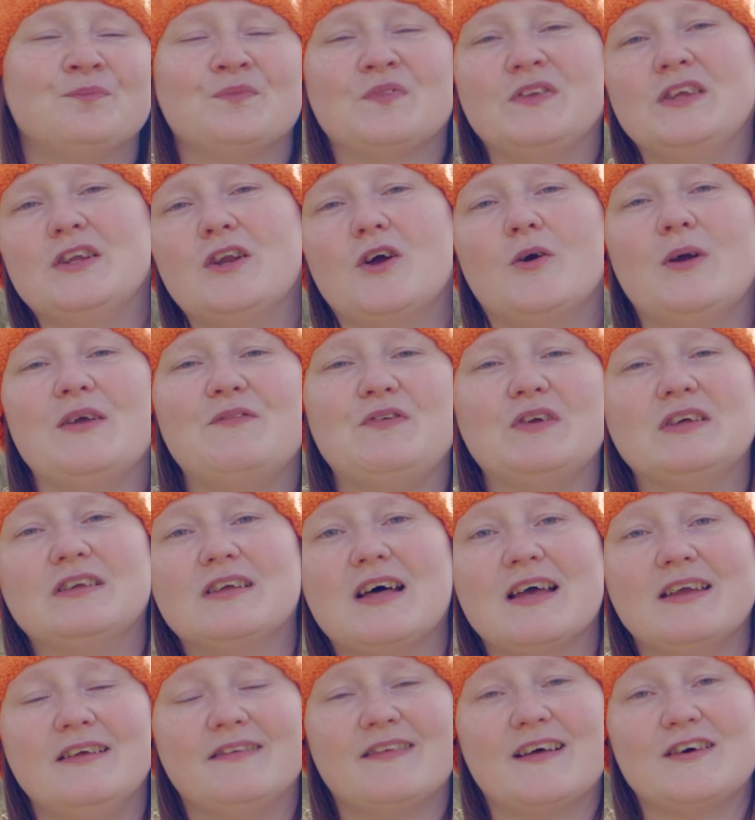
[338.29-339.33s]
you know, if you
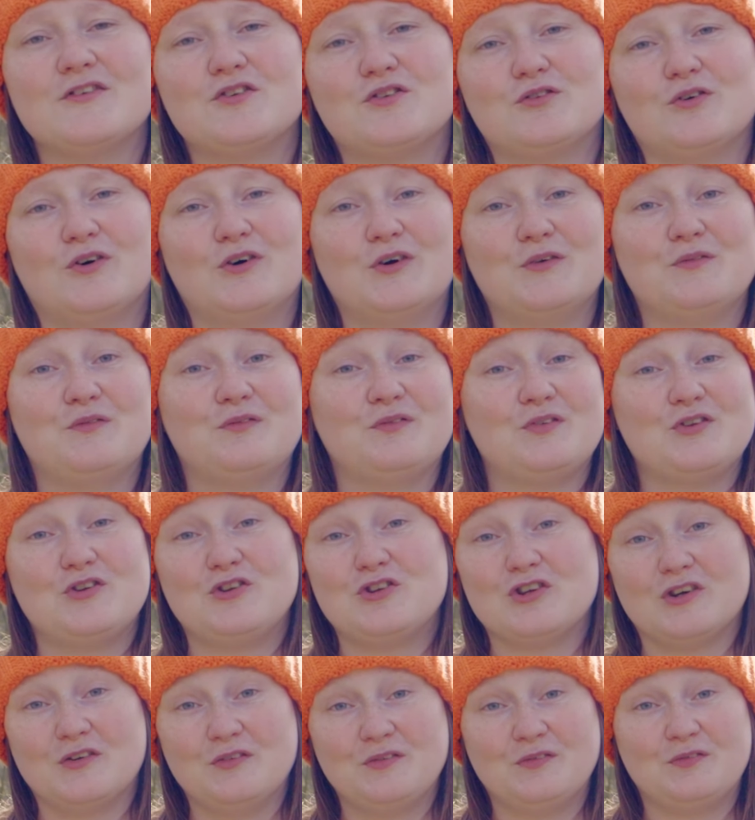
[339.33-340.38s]
like that sort of
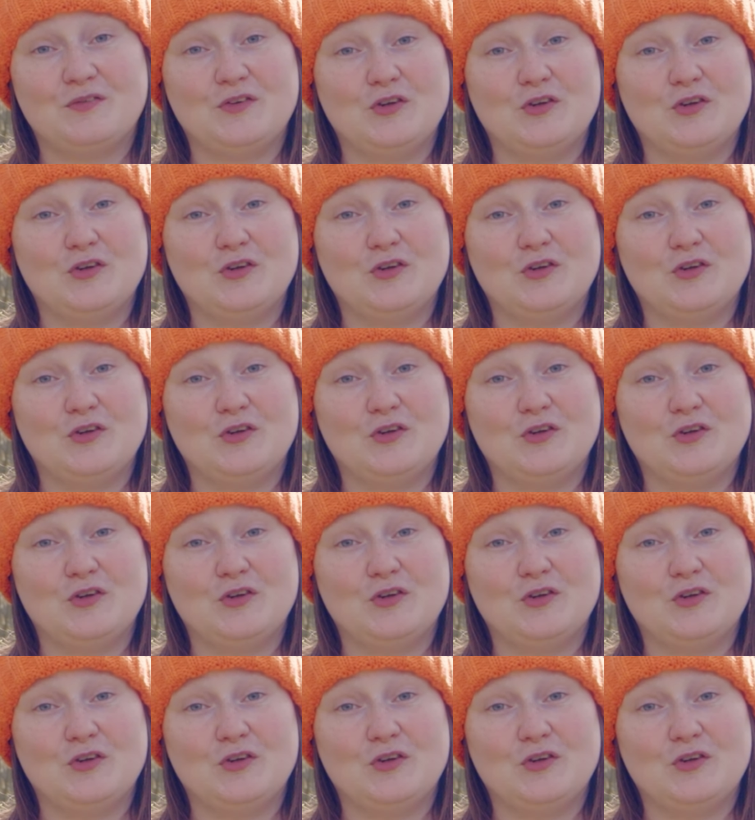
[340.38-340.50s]
stuff